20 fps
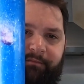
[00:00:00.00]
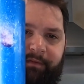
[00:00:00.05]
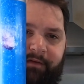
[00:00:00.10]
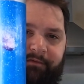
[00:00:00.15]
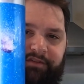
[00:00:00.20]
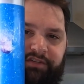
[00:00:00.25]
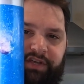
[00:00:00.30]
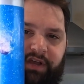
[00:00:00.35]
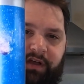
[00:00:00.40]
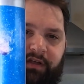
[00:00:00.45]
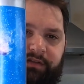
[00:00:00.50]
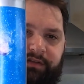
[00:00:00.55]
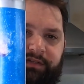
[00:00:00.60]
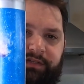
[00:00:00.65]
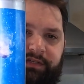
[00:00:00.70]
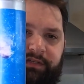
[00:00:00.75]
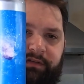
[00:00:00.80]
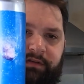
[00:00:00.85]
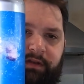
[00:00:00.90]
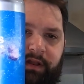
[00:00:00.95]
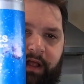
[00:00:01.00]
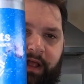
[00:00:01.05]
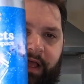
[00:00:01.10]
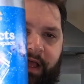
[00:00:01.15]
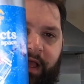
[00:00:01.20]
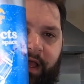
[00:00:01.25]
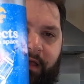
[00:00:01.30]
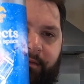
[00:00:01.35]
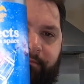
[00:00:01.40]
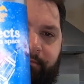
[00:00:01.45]
them another chance,
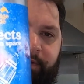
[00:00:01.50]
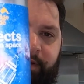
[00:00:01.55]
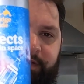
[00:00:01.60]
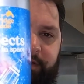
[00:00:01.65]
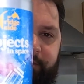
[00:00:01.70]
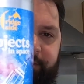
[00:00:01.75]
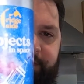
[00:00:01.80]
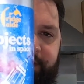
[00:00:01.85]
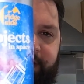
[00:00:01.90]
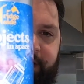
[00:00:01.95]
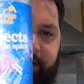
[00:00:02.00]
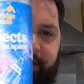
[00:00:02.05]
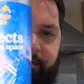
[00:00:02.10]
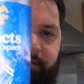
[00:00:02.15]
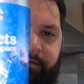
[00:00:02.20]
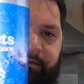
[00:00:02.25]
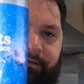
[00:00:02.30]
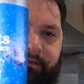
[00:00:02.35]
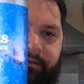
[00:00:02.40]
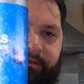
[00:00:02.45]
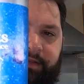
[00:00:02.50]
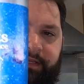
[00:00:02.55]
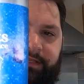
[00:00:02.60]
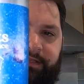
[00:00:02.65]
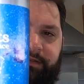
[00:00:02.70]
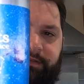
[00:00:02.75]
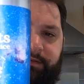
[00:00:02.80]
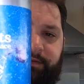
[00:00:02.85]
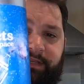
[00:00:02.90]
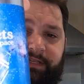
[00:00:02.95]
because obviously
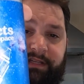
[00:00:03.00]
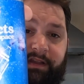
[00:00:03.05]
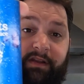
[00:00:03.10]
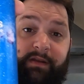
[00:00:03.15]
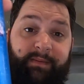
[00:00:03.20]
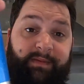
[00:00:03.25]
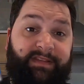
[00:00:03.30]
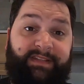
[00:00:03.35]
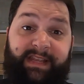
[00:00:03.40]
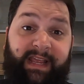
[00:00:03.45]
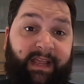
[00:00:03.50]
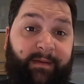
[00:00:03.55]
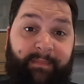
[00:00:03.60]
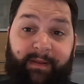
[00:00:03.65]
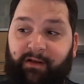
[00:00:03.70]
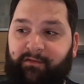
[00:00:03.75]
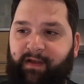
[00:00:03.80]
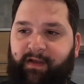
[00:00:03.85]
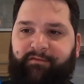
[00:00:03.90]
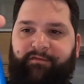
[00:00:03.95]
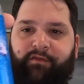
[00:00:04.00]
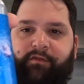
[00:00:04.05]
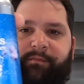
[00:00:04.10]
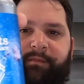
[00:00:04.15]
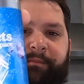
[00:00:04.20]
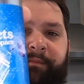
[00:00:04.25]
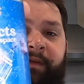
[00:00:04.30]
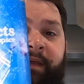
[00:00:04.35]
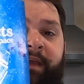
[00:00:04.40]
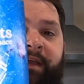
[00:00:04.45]
this will only be the second beer I've had from
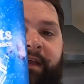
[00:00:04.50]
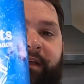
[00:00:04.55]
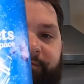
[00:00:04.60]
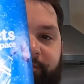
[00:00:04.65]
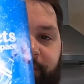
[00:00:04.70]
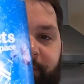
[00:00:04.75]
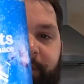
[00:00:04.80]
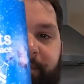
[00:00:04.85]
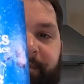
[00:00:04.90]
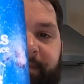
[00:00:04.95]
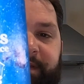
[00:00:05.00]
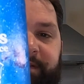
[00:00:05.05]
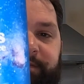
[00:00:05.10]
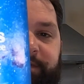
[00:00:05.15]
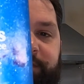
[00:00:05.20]
them. This